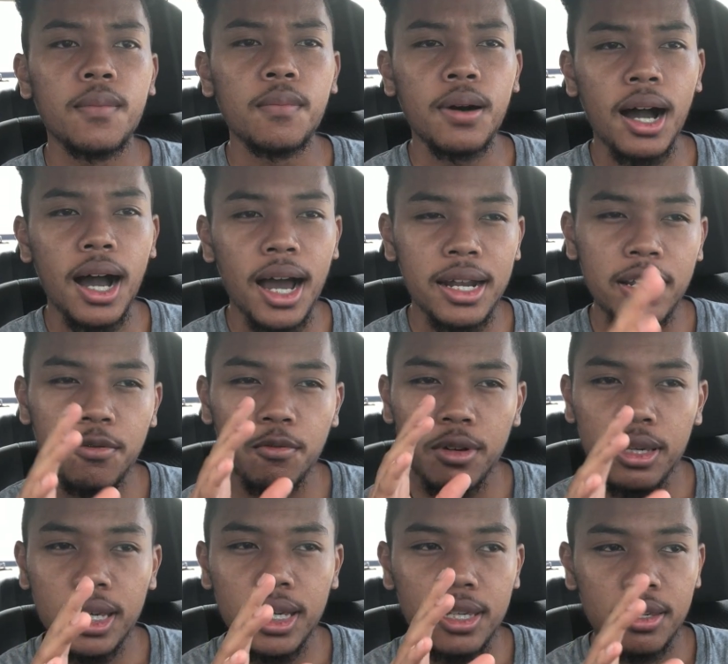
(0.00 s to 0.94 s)
But I didn't
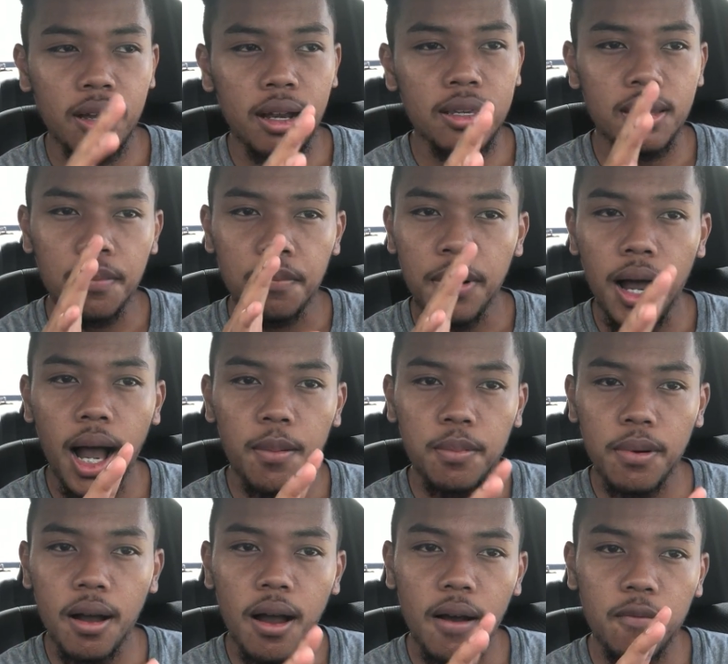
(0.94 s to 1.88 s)
really start to
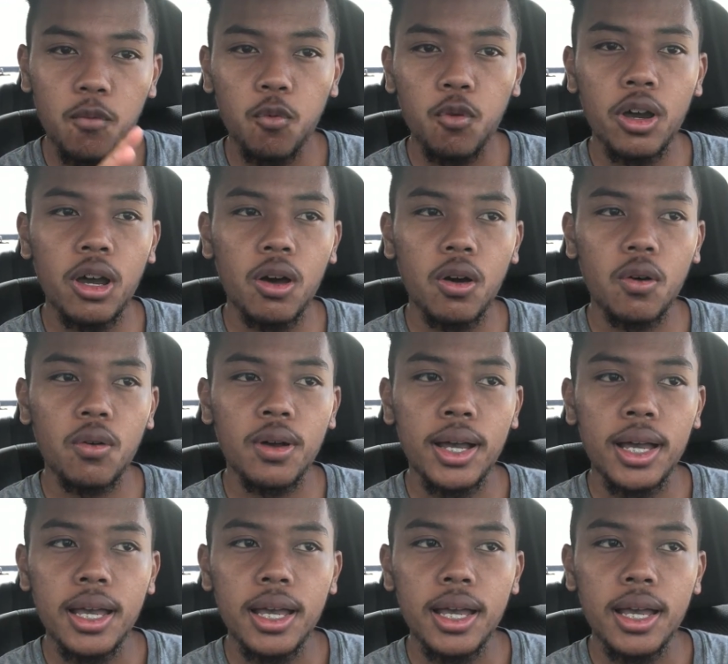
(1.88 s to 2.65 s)
pop off well.